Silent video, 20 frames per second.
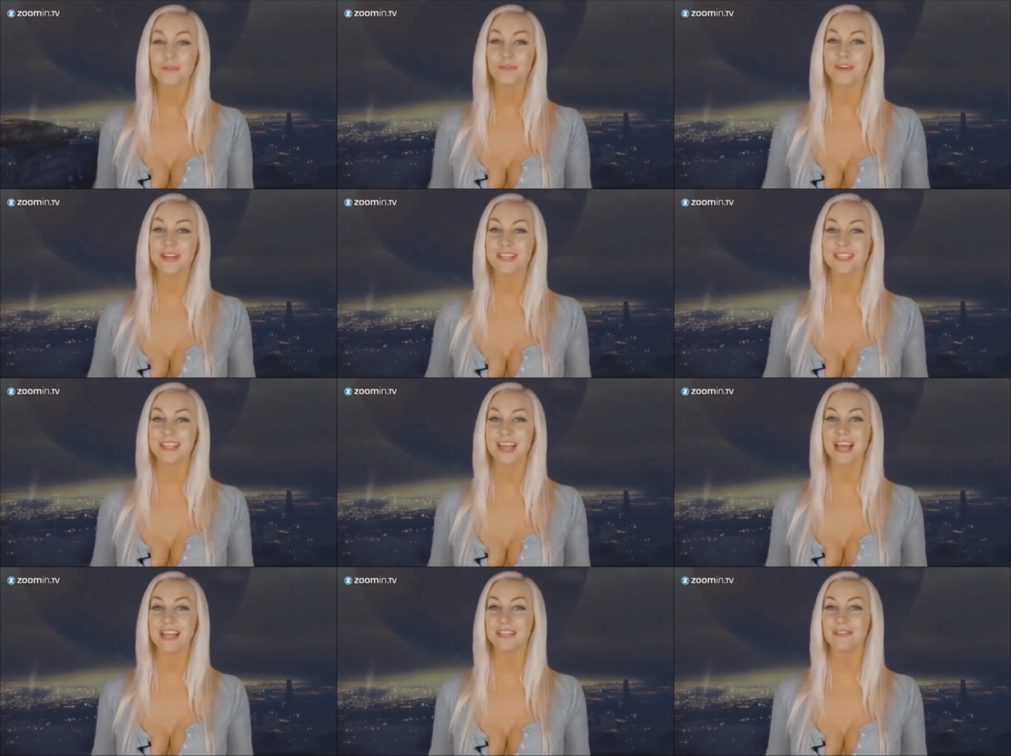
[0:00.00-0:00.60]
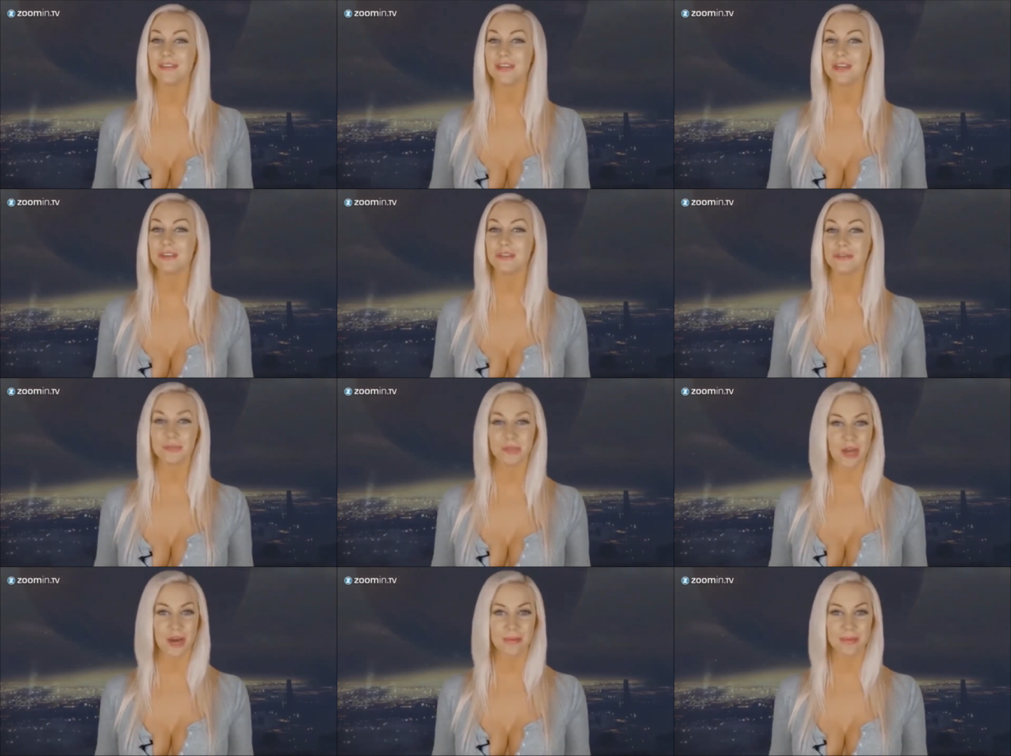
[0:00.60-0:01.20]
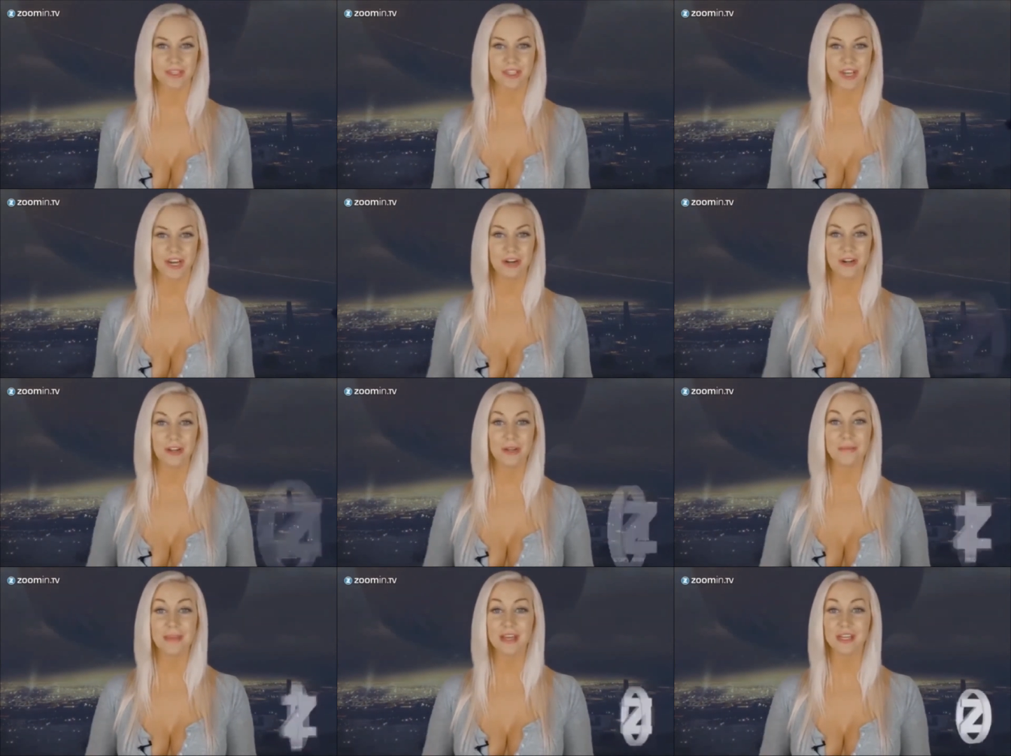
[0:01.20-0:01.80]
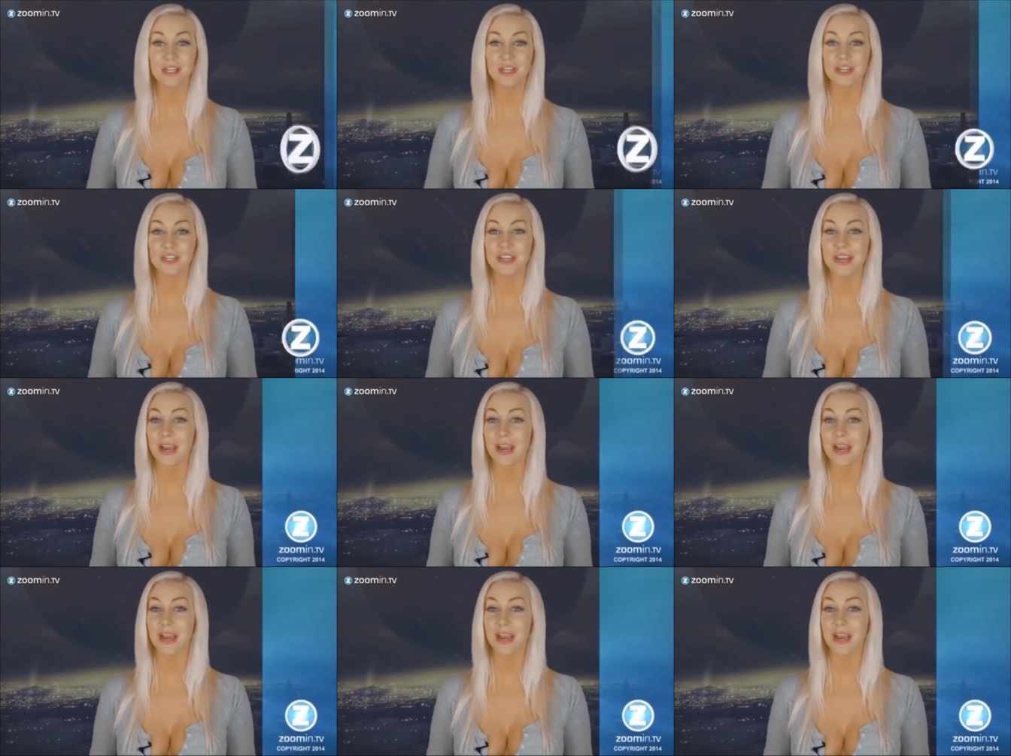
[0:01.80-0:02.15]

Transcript: Don't forget to like the video, subscribe to the channel, and make sure you